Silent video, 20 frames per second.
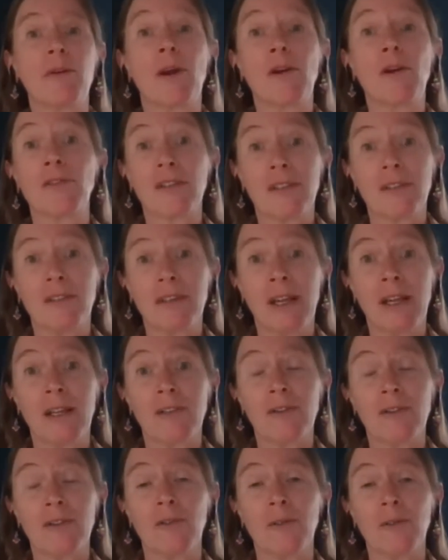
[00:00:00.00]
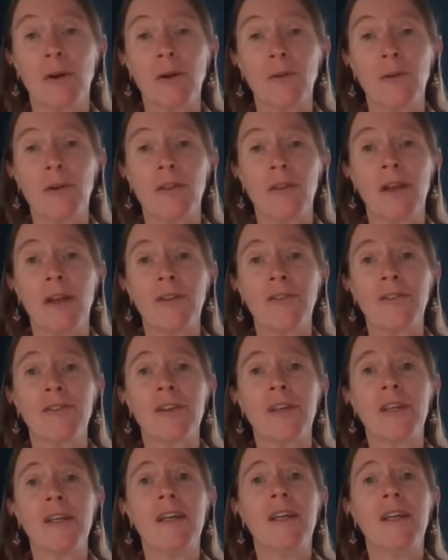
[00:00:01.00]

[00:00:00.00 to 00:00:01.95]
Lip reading: Post-Gazette who spoke with us.